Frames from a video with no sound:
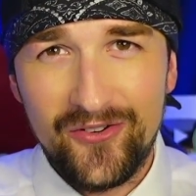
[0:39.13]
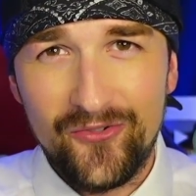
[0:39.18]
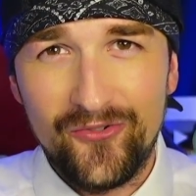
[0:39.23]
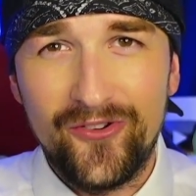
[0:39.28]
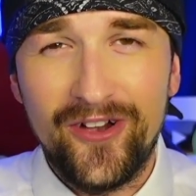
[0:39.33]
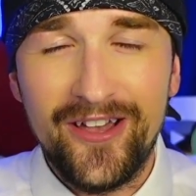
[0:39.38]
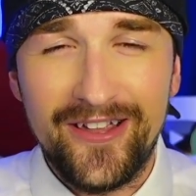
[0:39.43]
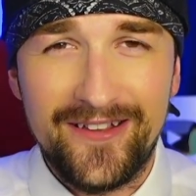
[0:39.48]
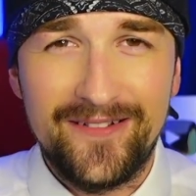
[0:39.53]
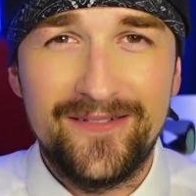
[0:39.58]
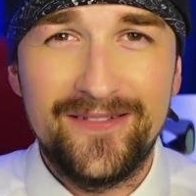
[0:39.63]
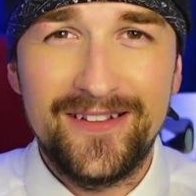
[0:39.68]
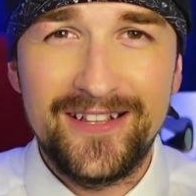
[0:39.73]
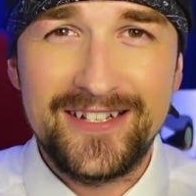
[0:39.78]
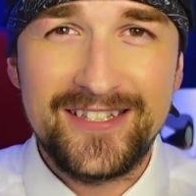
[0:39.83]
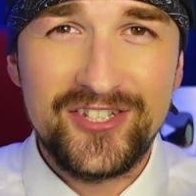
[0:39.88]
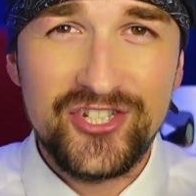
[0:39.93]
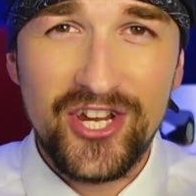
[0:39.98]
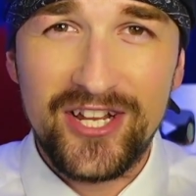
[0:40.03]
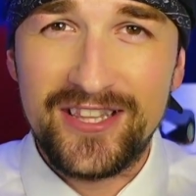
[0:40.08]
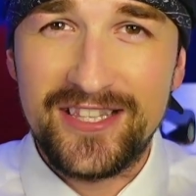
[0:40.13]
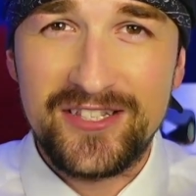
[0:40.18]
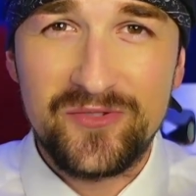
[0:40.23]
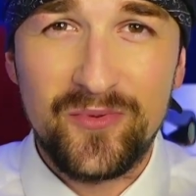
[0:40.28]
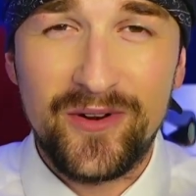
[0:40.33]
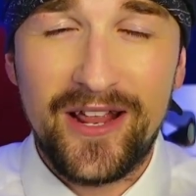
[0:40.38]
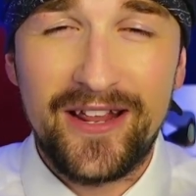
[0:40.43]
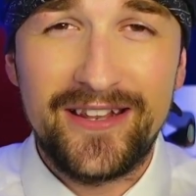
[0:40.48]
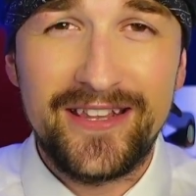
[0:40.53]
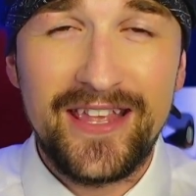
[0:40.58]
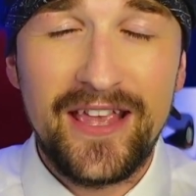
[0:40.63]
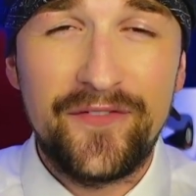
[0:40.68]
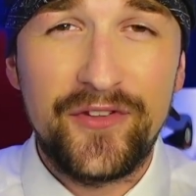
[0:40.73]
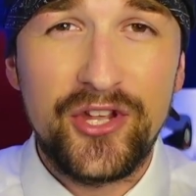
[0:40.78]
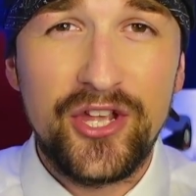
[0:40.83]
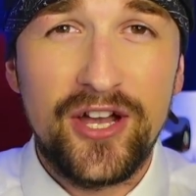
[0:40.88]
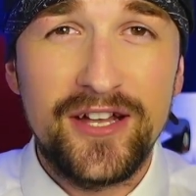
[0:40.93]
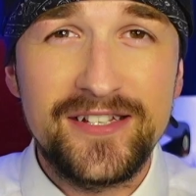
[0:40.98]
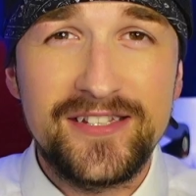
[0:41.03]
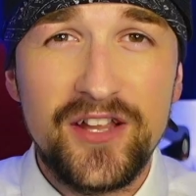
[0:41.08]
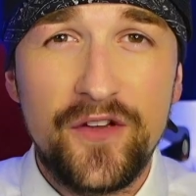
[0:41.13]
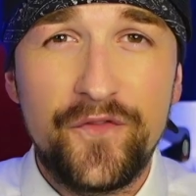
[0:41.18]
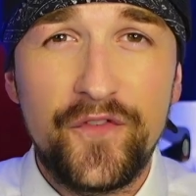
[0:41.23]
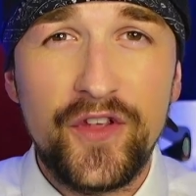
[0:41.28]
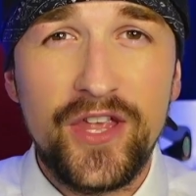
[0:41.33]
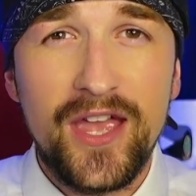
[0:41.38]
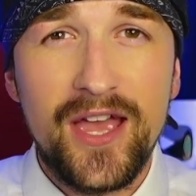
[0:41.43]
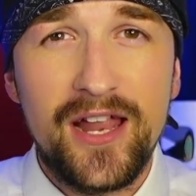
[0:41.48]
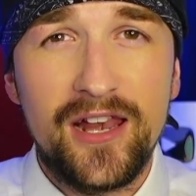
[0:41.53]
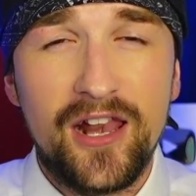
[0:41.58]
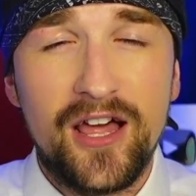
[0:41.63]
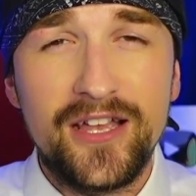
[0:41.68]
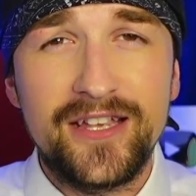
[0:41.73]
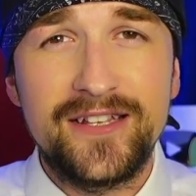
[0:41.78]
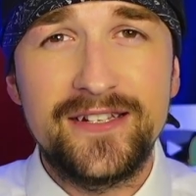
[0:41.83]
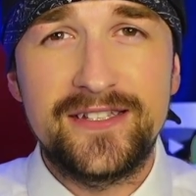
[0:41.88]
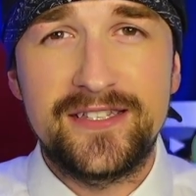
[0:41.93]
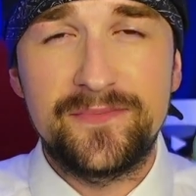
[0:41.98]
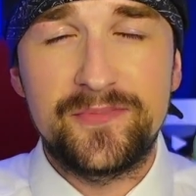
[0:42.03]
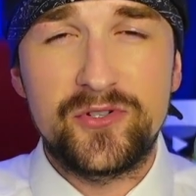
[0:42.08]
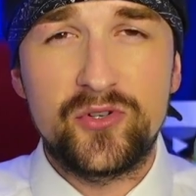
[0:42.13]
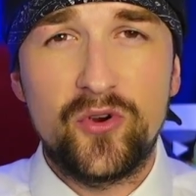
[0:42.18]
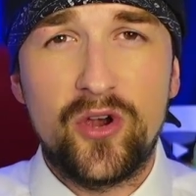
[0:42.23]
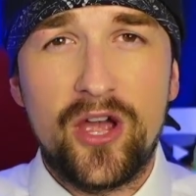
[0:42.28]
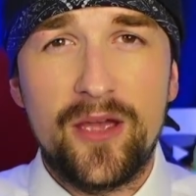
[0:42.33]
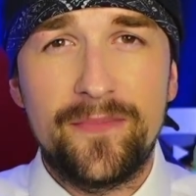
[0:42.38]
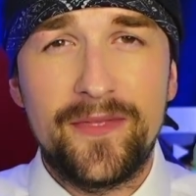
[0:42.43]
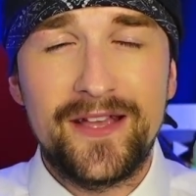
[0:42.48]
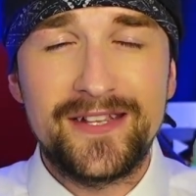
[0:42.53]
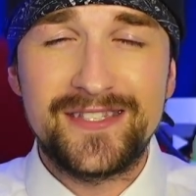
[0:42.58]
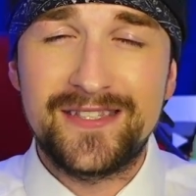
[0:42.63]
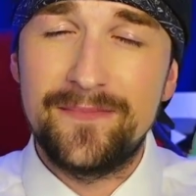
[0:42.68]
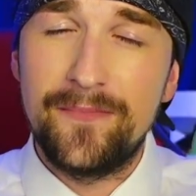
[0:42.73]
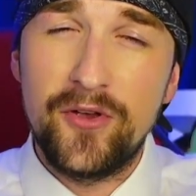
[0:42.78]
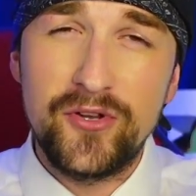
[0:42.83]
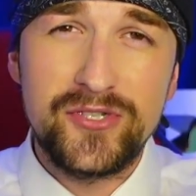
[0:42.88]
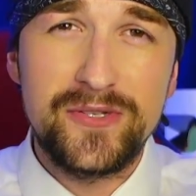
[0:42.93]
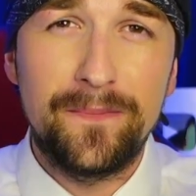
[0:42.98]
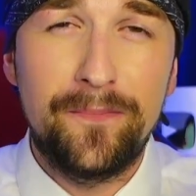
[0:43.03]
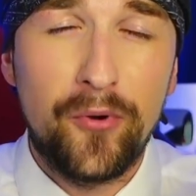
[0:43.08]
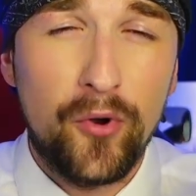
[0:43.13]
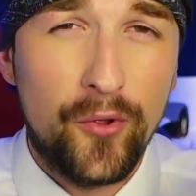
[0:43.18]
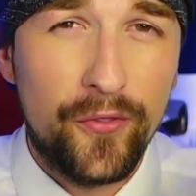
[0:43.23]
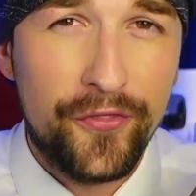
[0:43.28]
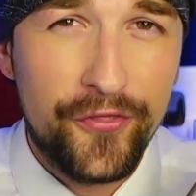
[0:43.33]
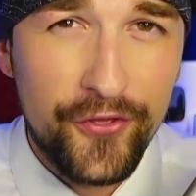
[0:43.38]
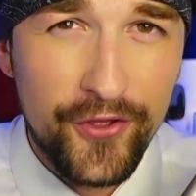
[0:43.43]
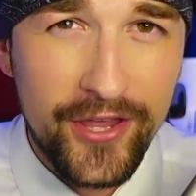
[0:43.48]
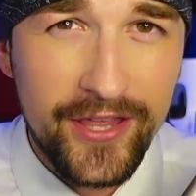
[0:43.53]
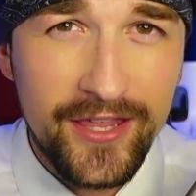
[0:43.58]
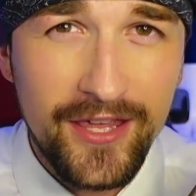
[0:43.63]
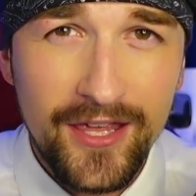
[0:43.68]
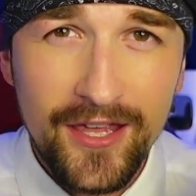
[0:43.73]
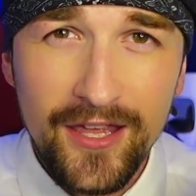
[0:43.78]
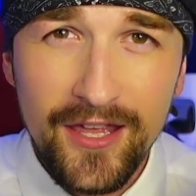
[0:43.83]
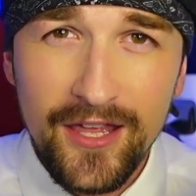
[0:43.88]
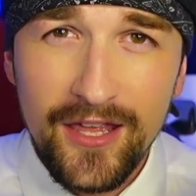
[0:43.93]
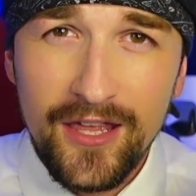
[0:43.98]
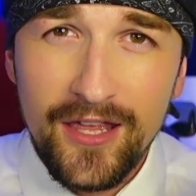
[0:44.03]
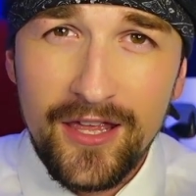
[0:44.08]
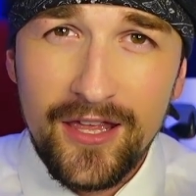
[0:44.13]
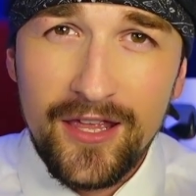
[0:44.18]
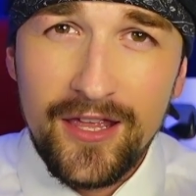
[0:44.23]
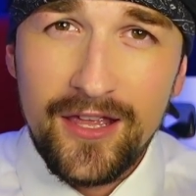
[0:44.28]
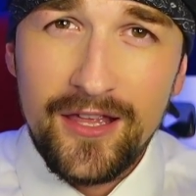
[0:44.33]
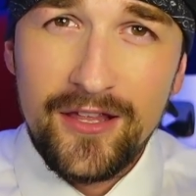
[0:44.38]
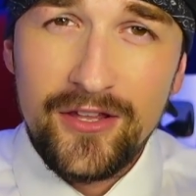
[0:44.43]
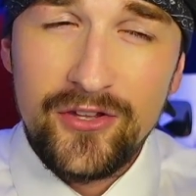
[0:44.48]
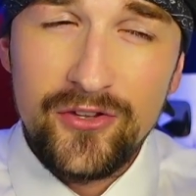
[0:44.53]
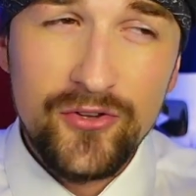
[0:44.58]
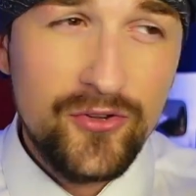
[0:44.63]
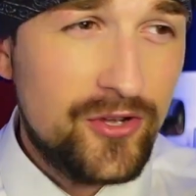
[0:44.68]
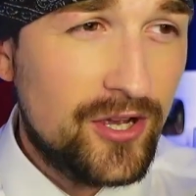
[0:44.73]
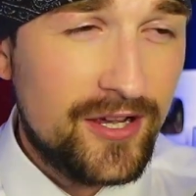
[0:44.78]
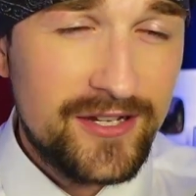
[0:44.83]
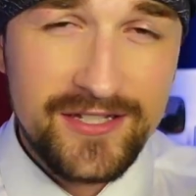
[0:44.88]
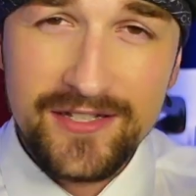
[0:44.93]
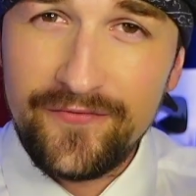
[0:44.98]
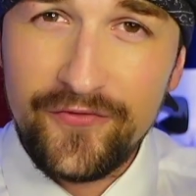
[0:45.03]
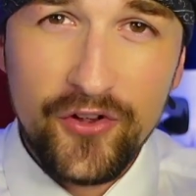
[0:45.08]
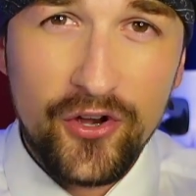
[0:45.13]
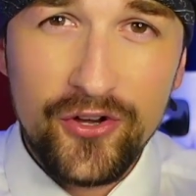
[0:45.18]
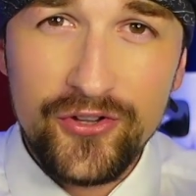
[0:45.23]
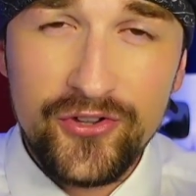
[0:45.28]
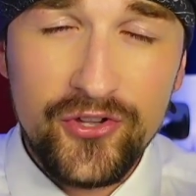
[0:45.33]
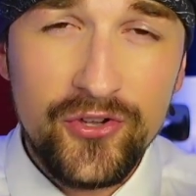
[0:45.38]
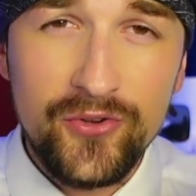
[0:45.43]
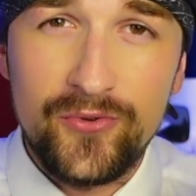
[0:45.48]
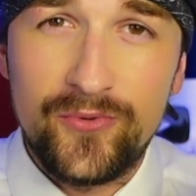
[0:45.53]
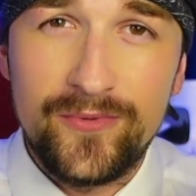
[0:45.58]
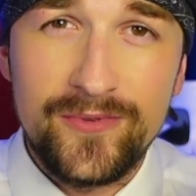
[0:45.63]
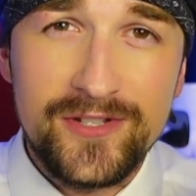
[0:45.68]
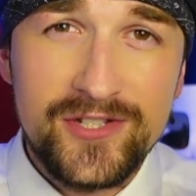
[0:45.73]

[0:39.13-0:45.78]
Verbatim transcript: Right, let's check this one out together. Guys, don't forget, like and subscribe. That's the most important thing you guys have got to do.